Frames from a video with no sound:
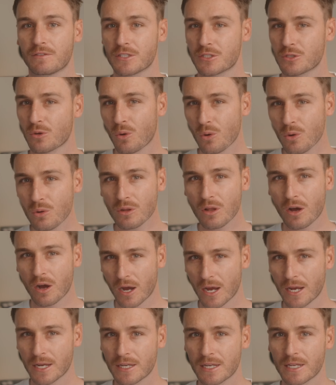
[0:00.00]
is all
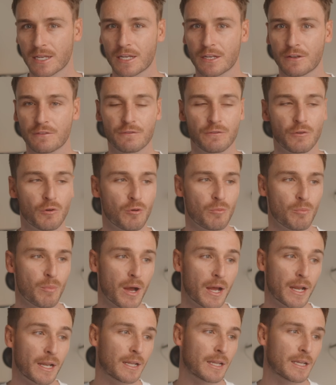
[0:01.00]
I need for
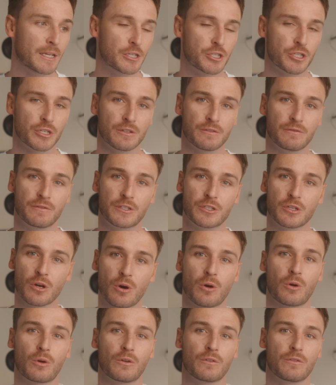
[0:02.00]
my leisure
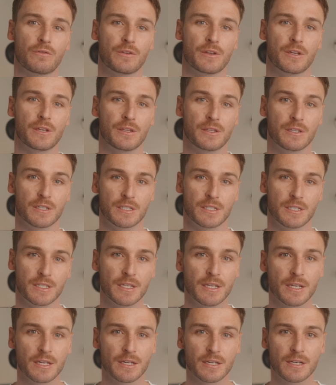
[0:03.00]
photography this
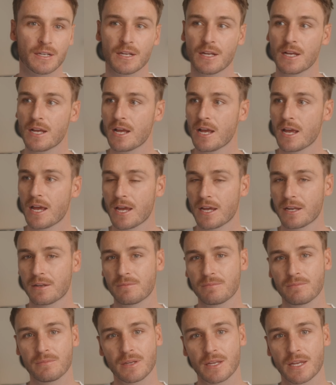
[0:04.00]
year,
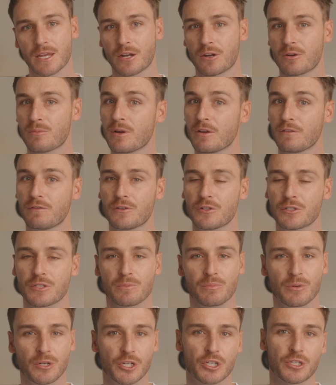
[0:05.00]
and here are my first
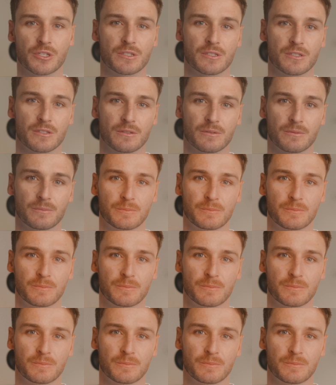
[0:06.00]
impressions.